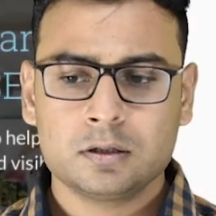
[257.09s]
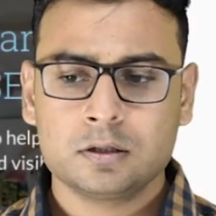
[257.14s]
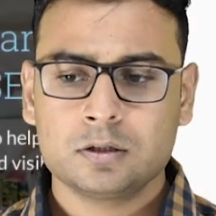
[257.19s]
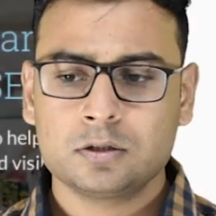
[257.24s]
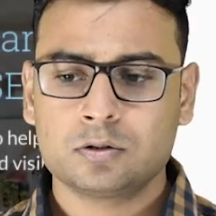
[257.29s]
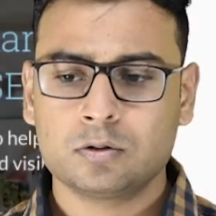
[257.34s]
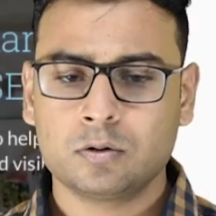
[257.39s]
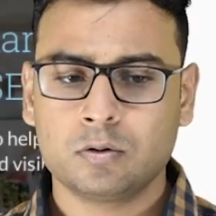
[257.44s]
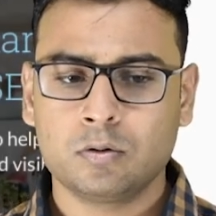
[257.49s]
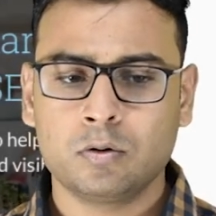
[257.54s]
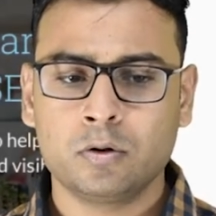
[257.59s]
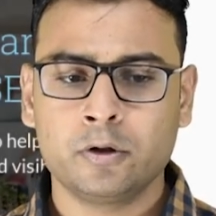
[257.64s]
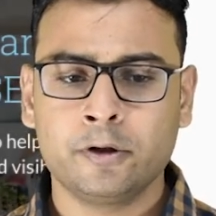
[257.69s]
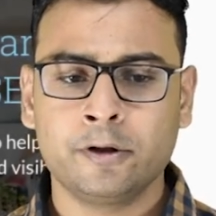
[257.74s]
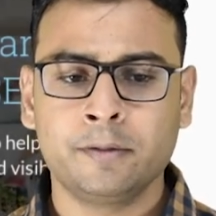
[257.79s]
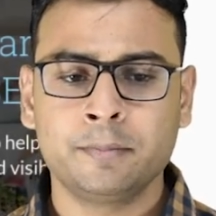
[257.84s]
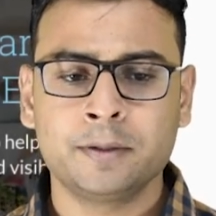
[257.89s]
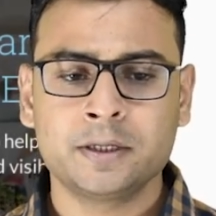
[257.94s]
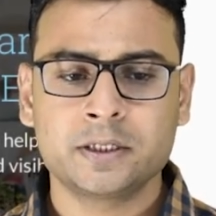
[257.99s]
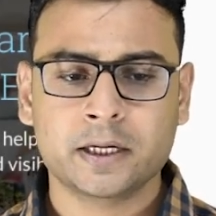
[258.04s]
So
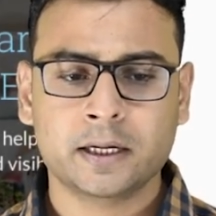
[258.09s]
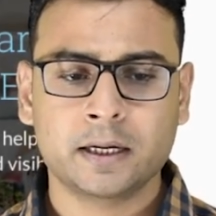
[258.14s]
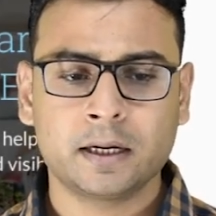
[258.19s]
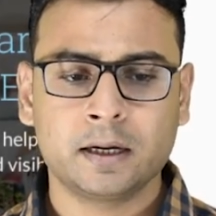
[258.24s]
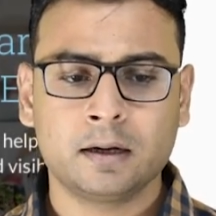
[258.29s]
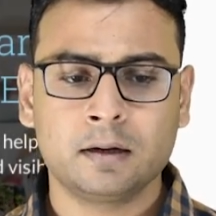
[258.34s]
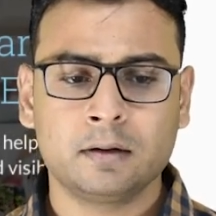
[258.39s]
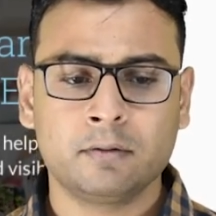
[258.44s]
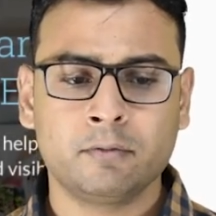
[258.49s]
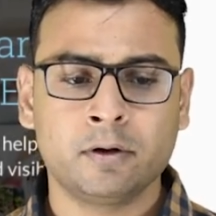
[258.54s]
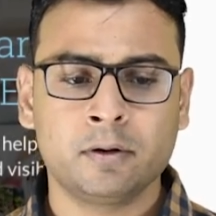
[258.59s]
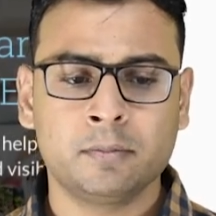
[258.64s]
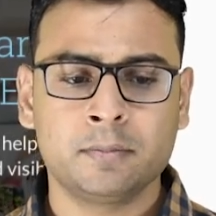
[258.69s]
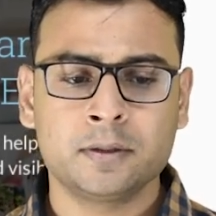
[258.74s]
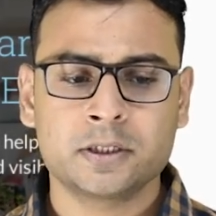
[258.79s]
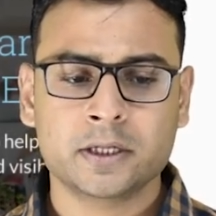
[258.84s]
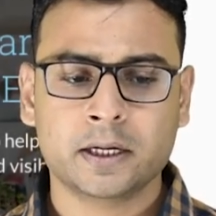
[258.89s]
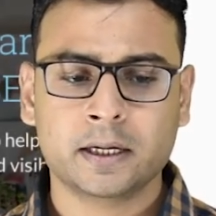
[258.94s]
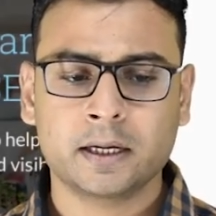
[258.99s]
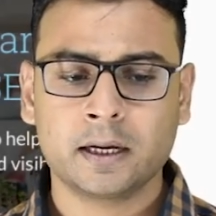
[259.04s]
we'll be checking
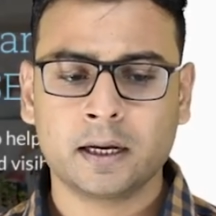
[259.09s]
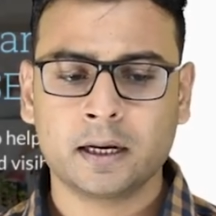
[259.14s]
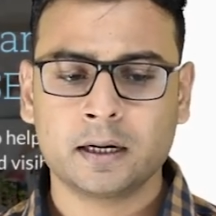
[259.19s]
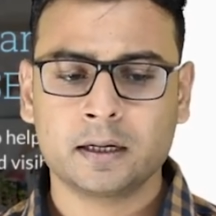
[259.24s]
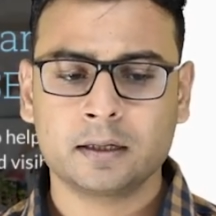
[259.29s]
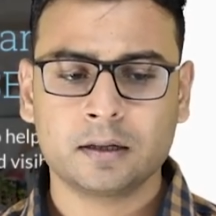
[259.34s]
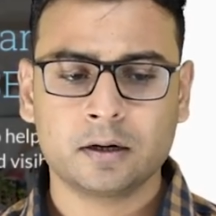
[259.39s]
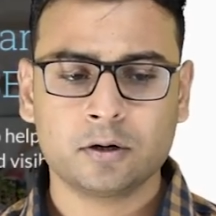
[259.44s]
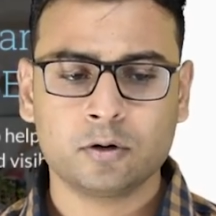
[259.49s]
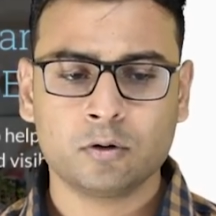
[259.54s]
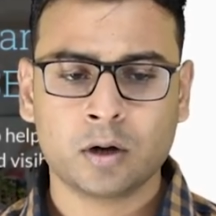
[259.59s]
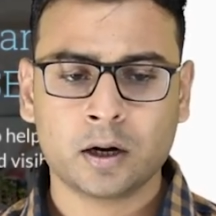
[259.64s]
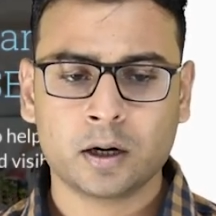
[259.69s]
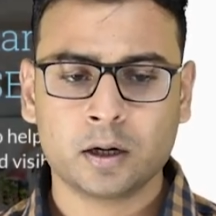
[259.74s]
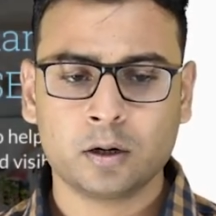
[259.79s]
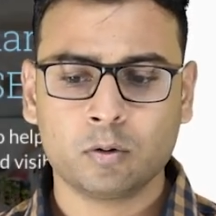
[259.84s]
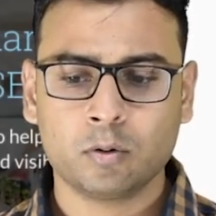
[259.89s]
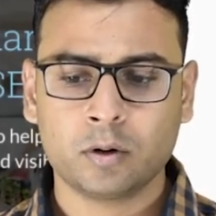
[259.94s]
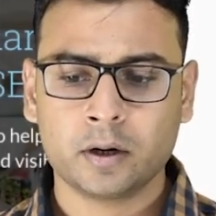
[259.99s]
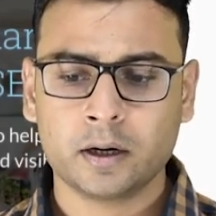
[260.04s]
another
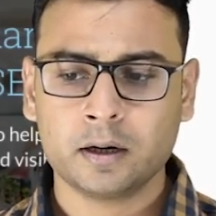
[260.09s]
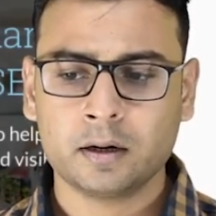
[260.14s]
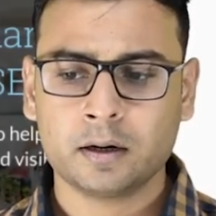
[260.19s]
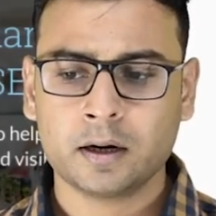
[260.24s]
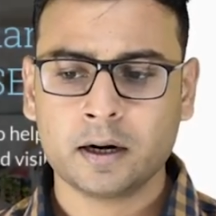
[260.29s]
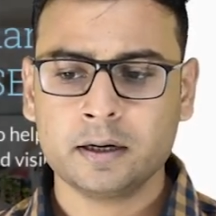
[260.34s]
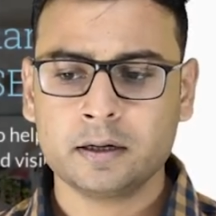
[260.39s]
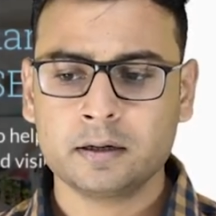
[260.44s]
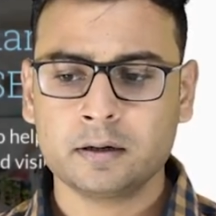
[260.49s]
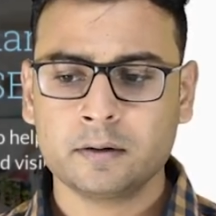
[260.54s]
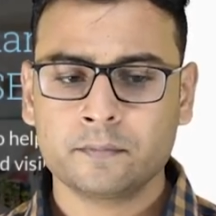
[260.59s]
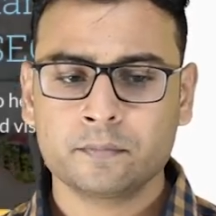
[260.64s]
URL over here, right?